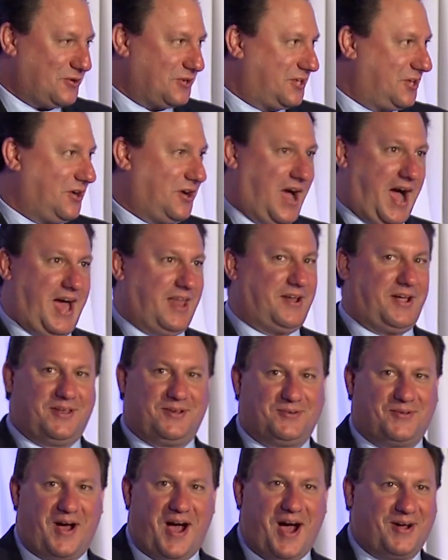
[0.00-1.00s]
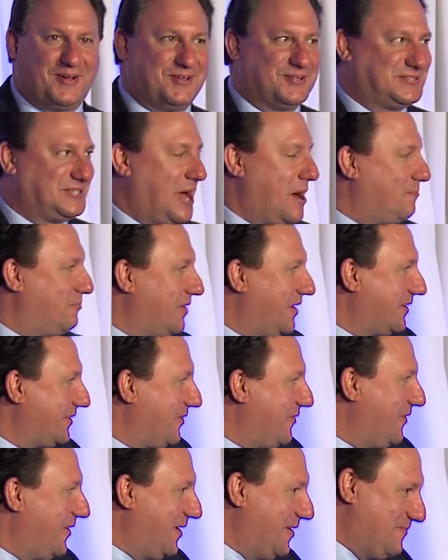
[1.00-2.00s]
and a well-deserved
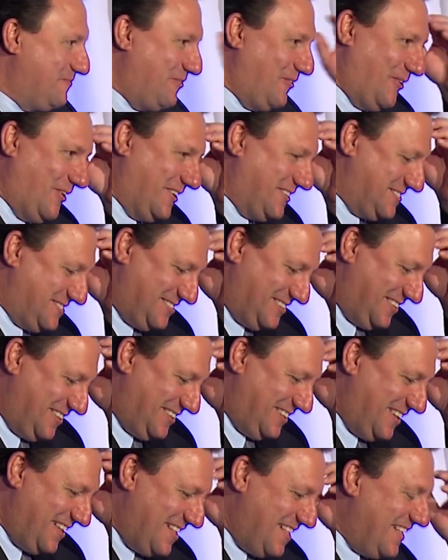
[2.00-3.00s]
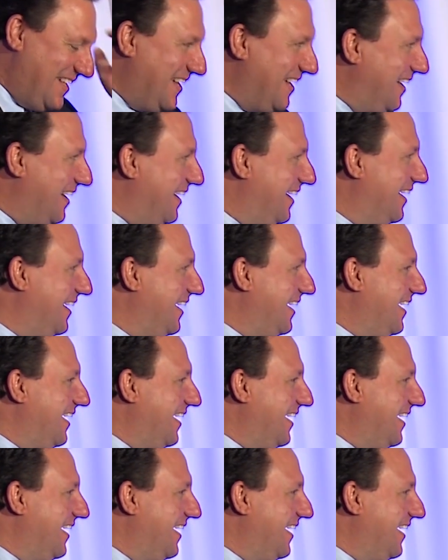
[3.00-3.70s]
recognition as a result of the